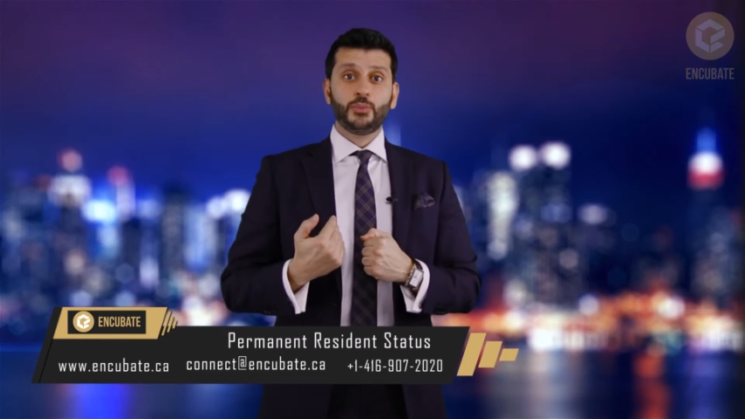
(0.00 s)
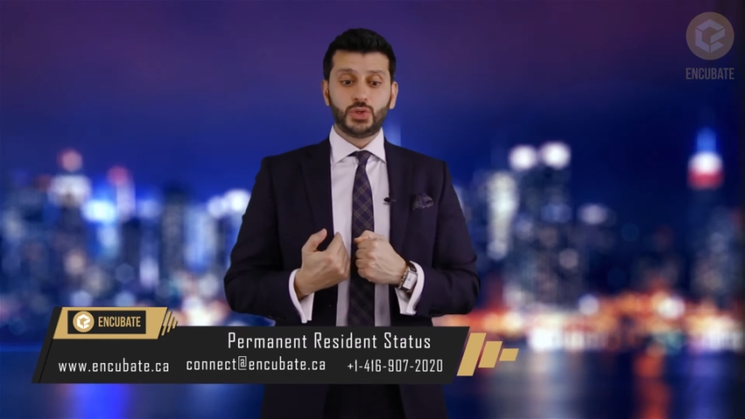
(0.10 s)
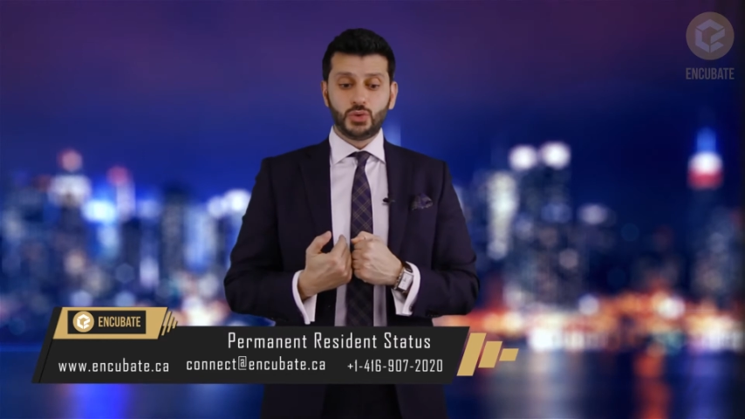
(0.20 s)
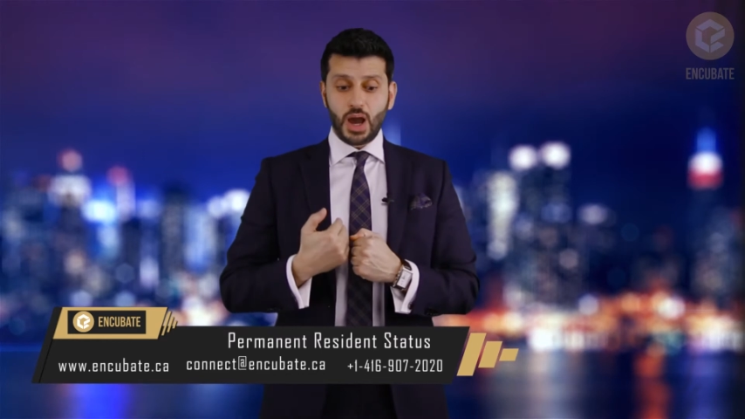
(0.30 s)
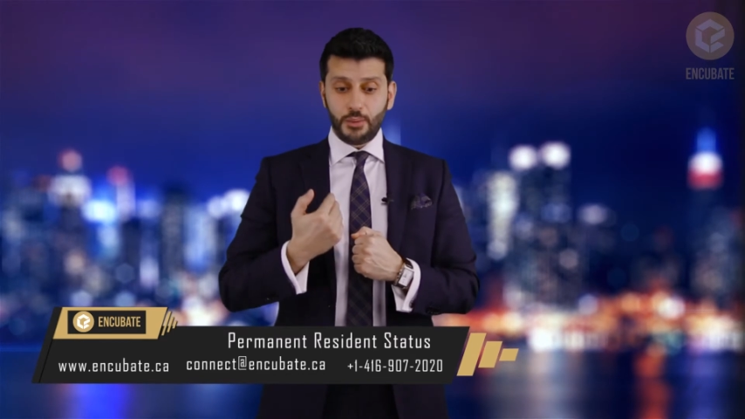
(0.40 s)

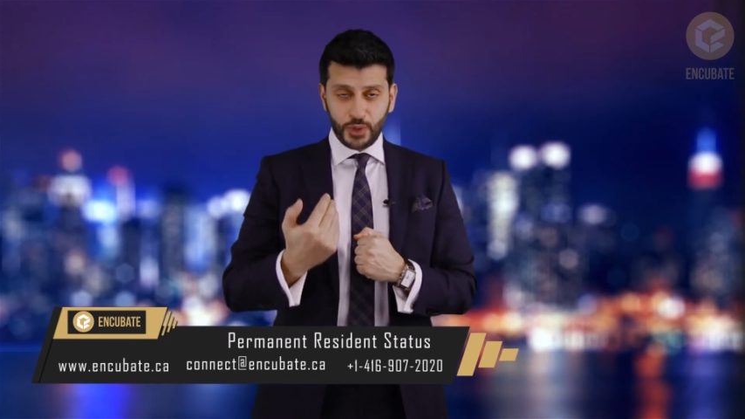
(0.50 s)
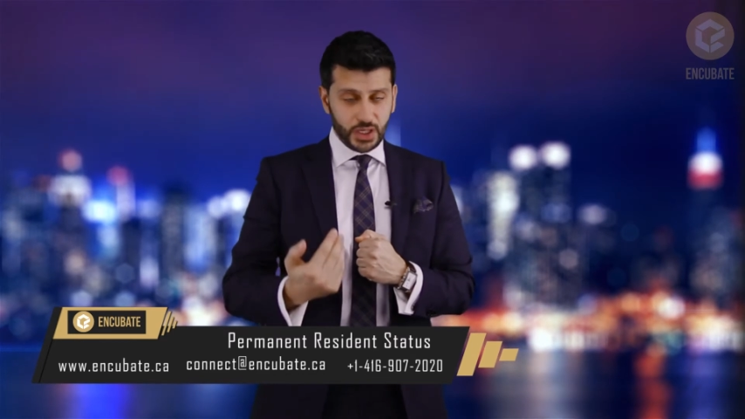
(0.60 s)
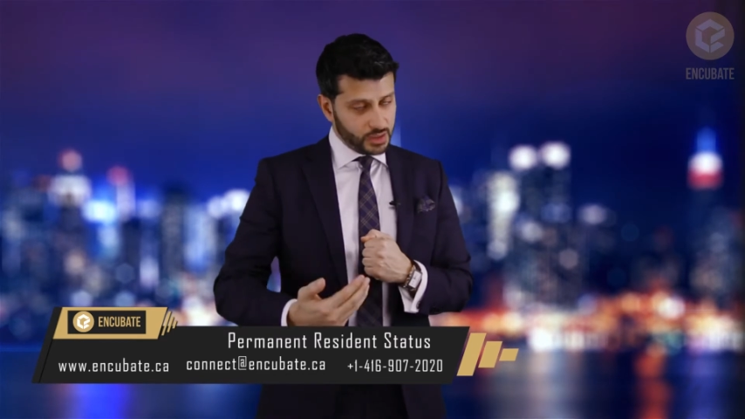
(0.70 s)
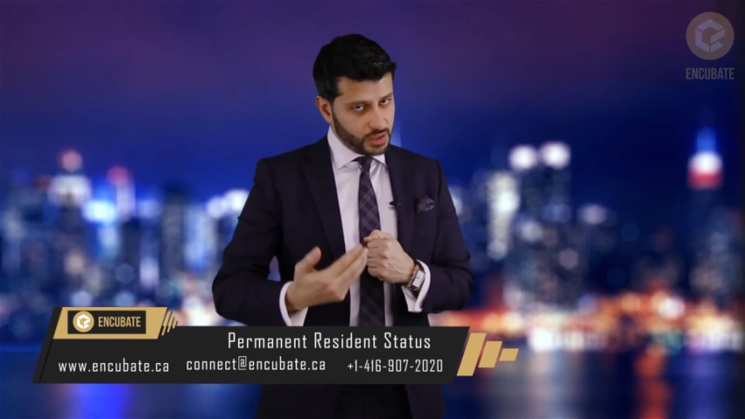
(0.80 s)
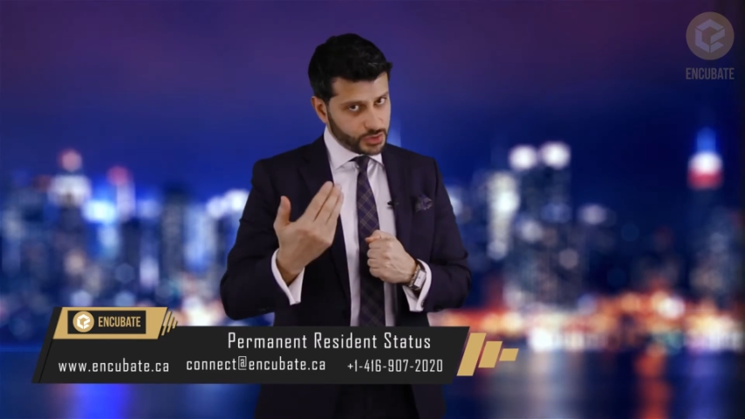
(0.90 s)
to
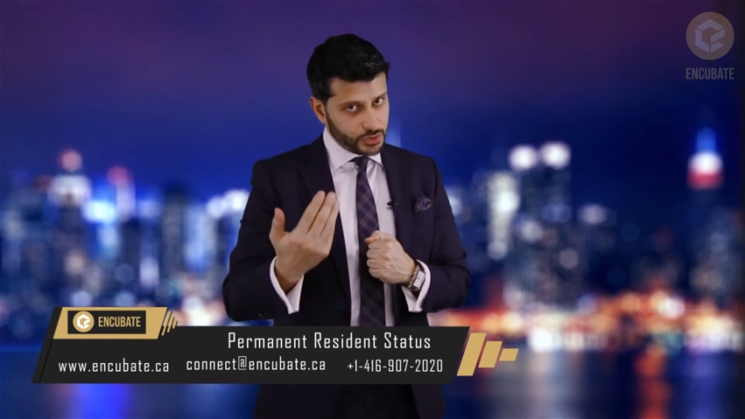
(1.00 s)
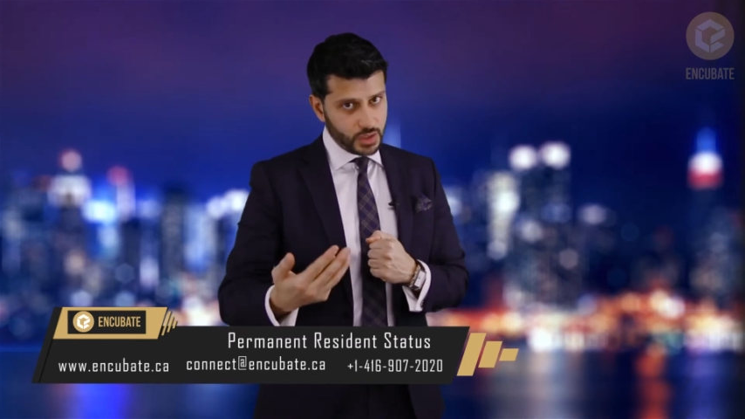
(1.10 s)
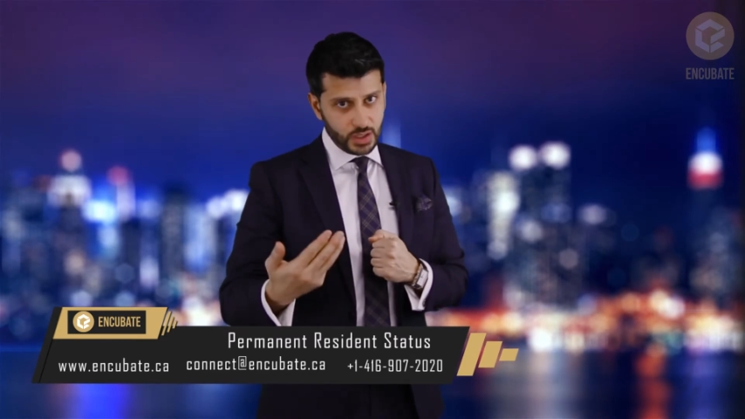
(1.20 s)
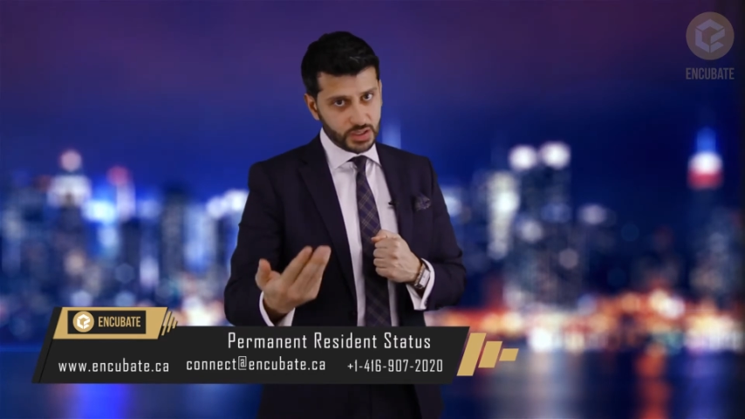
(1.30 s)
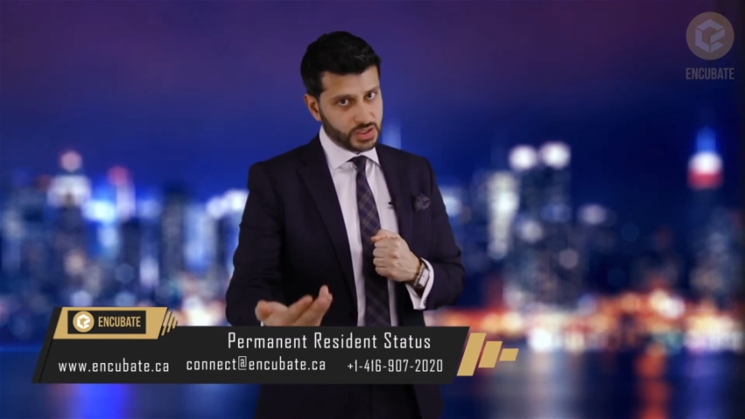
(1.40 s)
appeal a
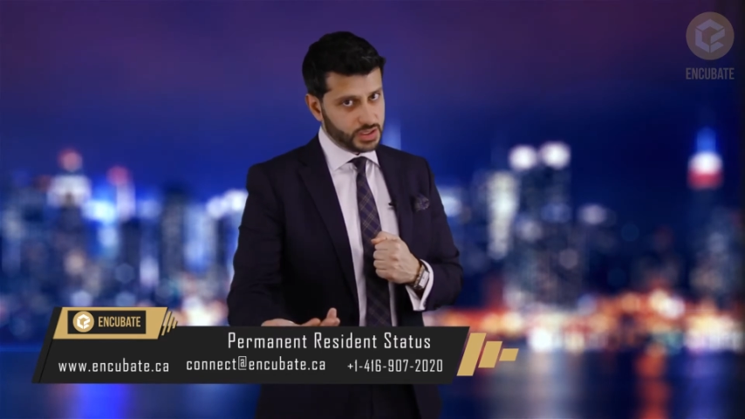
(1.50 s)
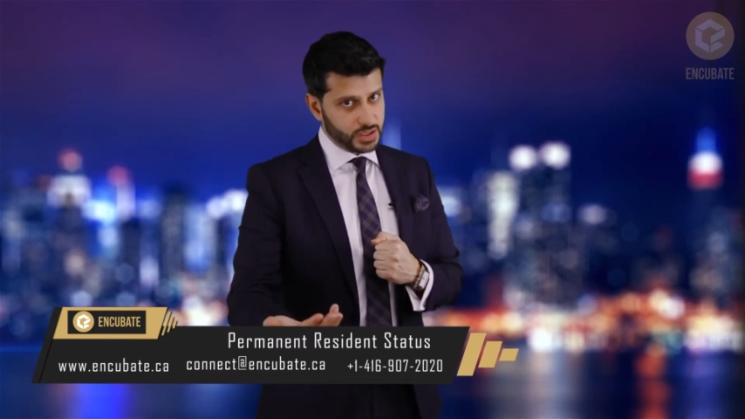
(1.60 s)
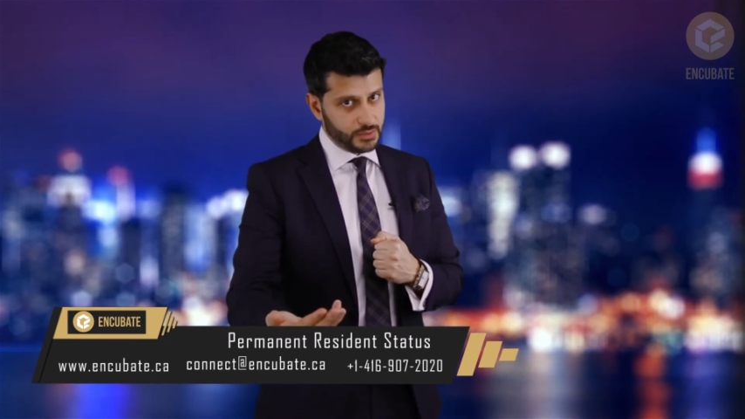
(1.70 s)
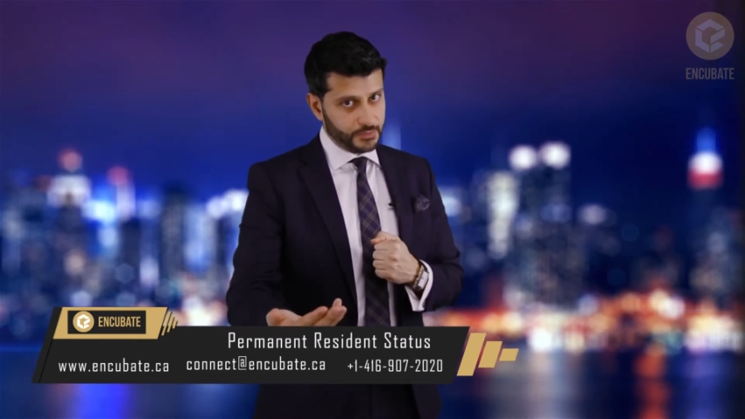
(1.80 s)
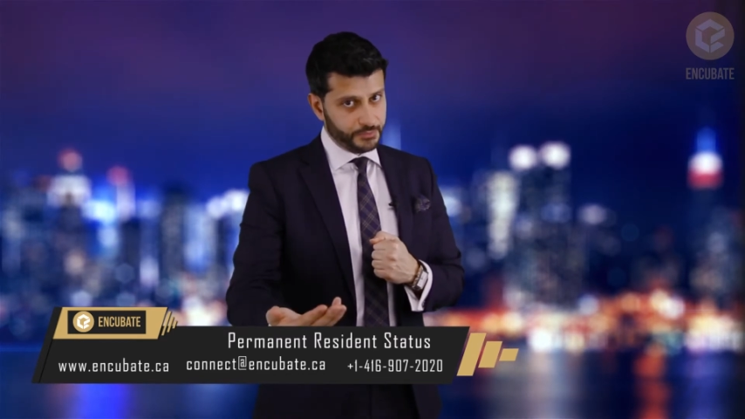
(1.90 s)
certain
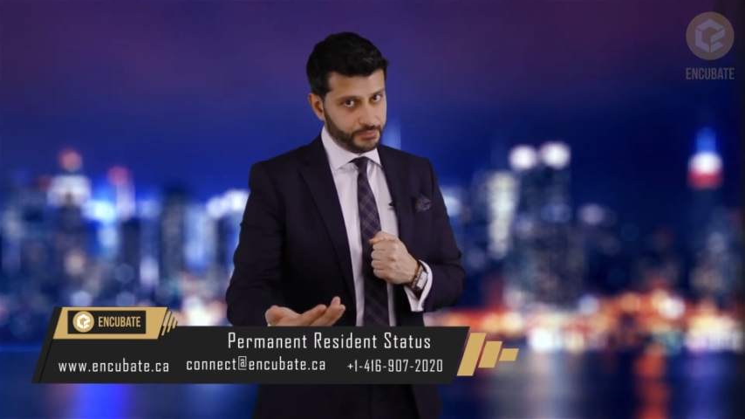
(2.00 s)
decision